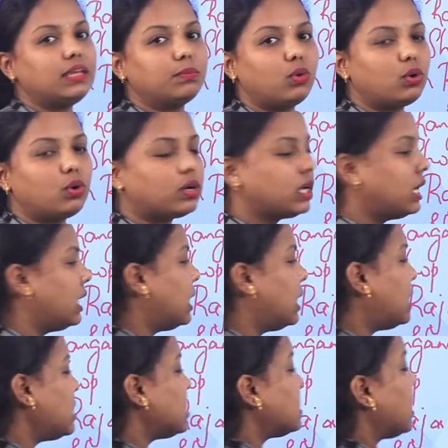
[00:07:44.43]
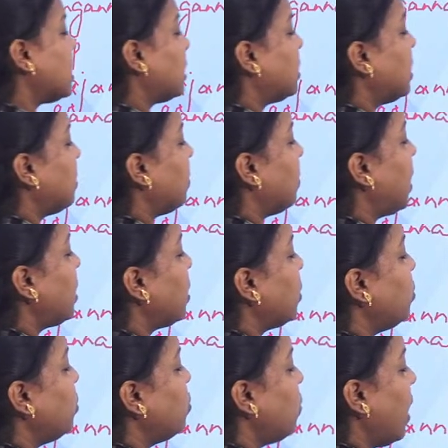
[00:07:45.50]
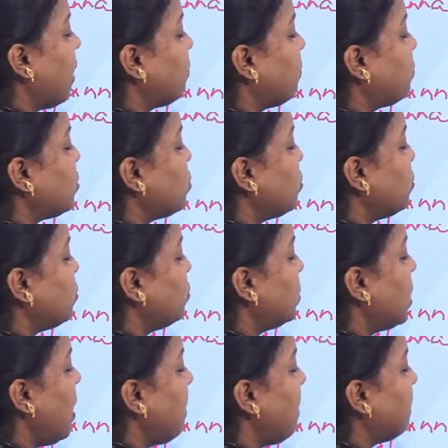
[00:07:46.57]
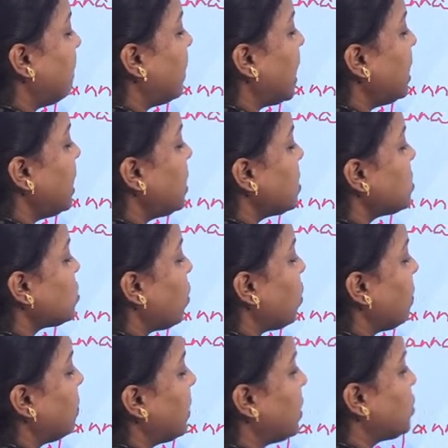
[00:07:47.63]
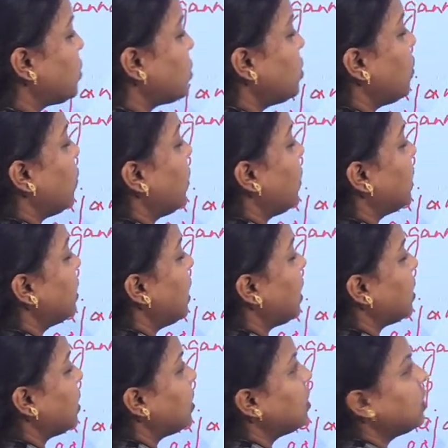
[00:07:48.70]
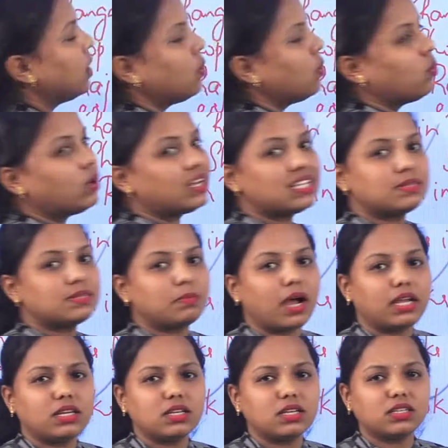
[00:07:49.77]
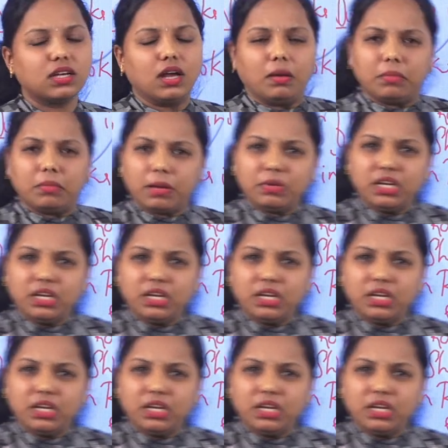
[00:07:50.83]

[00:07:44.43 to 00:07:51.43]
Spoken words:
more, it is nothing but you have to do the minus operation over there. What is minus? Ma'am, in